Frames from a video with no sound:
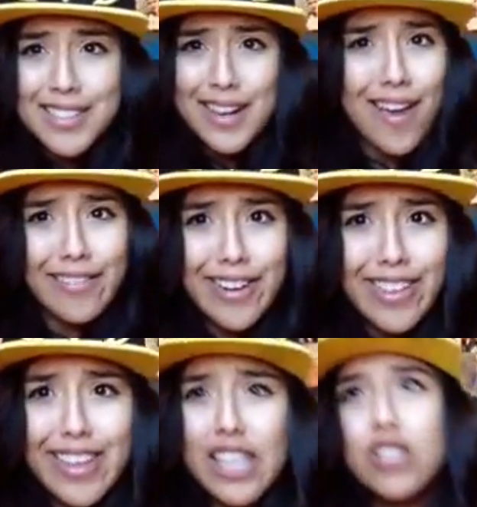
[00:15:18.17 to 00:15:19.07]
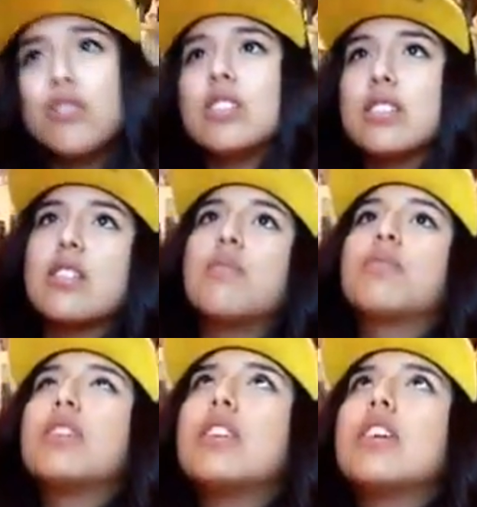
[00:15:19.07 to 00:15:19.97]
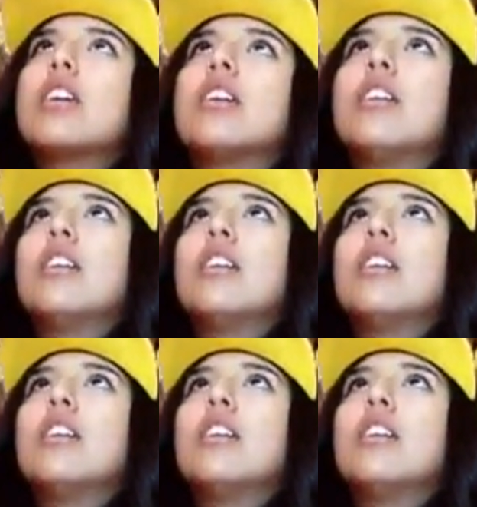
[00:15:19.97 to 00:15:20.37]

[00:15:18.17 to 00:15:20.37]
and everything, and you just completely